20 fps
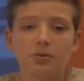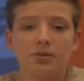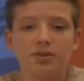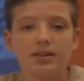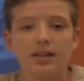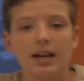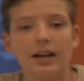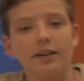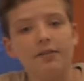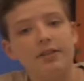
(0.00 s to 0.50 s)

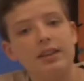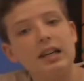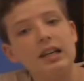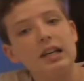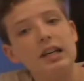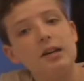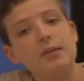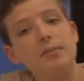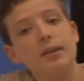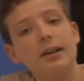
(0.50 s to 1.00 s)
state of
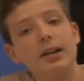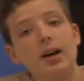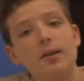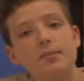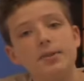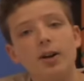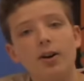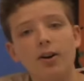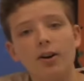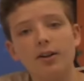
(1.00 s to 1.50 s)
thinking
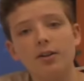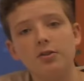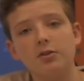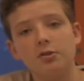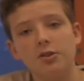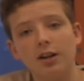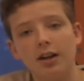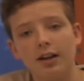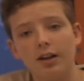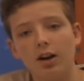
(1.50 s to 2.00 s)
becomes hard
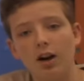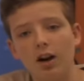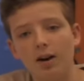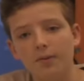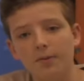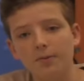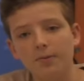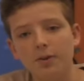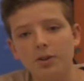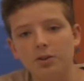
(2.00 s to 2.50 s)
to shake
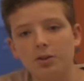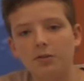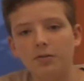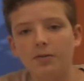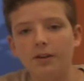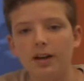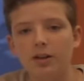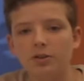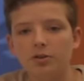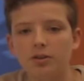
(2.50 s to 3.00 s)
off, which
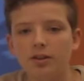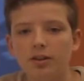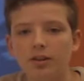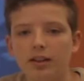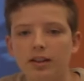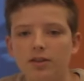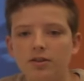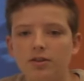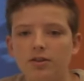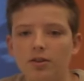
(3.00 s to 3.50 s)
eventually
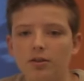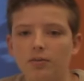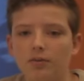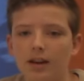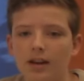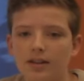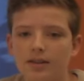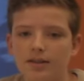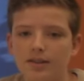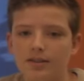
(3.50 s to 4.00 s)
leads to a
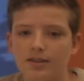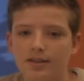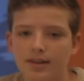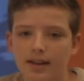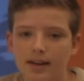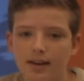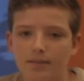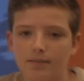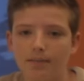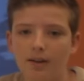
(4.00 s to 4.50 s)
racist
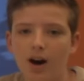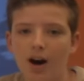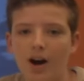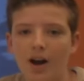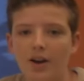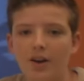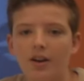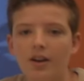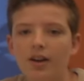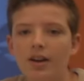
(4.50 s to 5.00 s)
state of
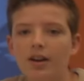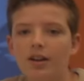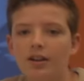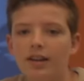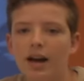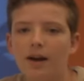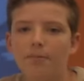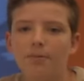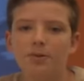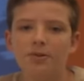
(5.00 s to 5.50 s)
mind
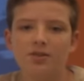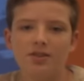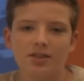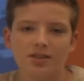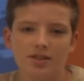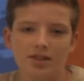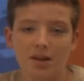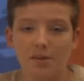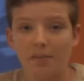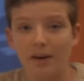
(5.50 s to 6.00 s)
that
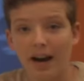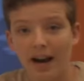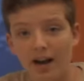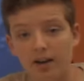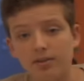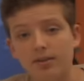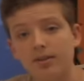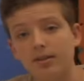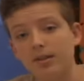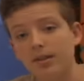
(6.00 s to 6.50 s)
persisted
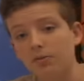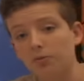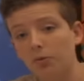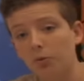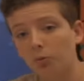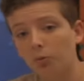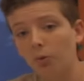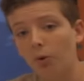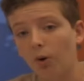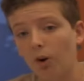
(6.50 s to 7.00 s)
past the
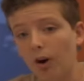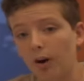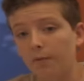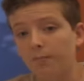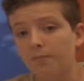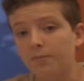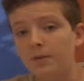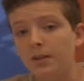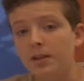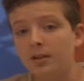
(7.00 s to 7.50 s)
Civil War,
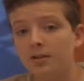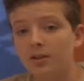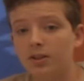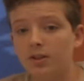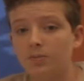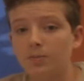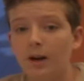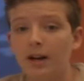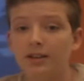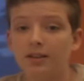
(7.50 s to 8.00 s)

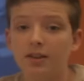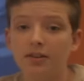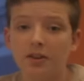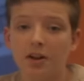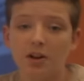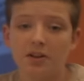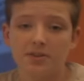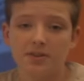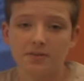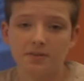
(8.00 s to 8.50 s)
despite the
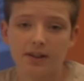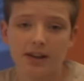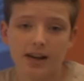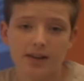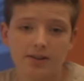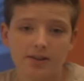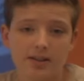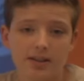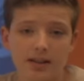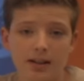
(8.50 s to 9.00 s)
laws
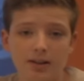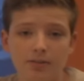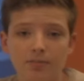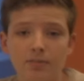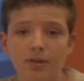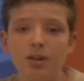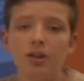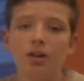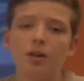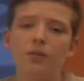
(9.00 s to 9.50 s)
against it.
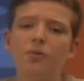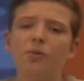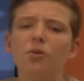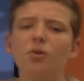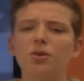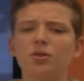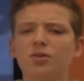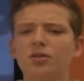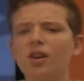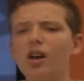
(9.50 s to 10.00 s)
Of
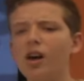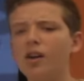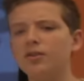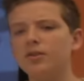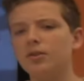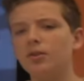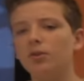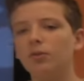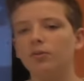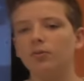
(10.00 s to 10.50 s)
course,
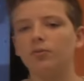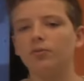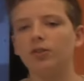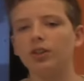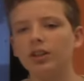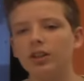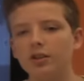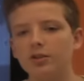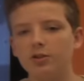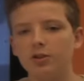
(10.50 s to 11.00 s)
laws don't
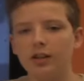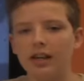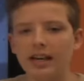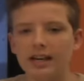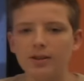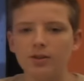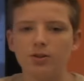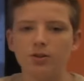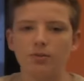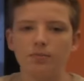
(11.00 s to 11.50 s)
really
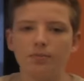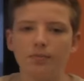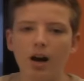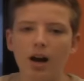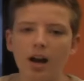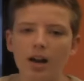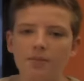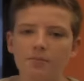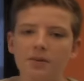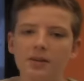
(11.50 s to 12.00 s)
change your
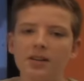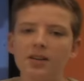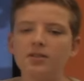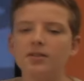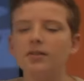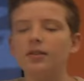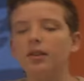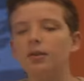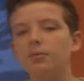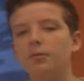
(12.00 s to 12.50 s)
mind
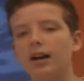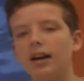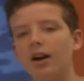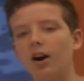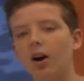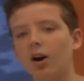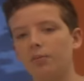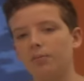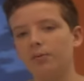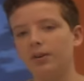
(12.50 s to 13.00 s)
because of the way
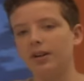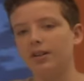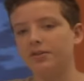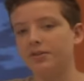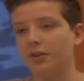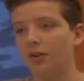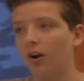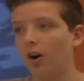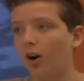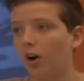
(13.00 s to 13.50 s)
our
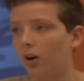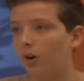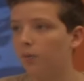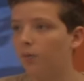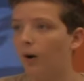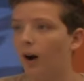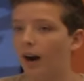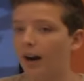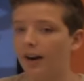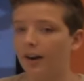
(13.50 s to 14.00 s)
brains are
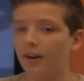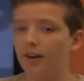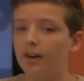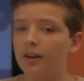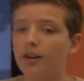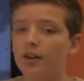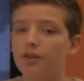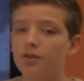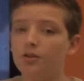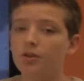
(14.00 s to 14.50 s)

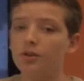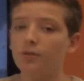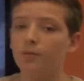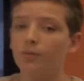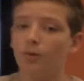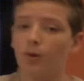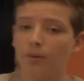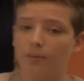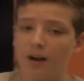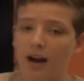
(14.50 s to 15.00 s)
hardwired to
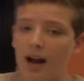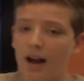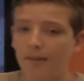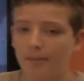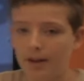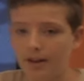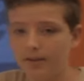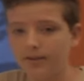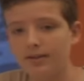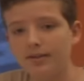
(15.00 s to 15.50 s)
form
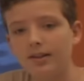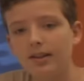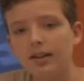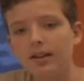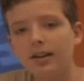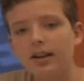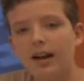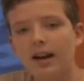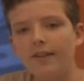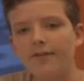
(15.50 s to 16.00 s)
habits.
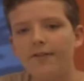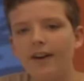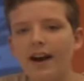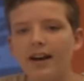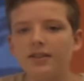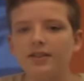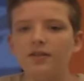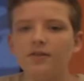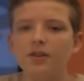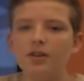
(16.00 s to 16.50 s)
In
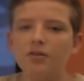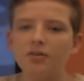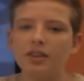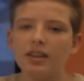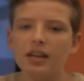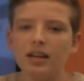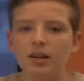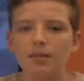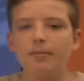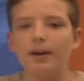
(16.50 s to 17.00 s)
fact, if you
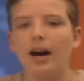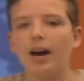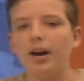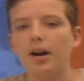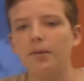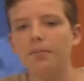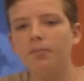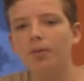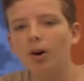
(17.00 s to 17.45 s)
think about it,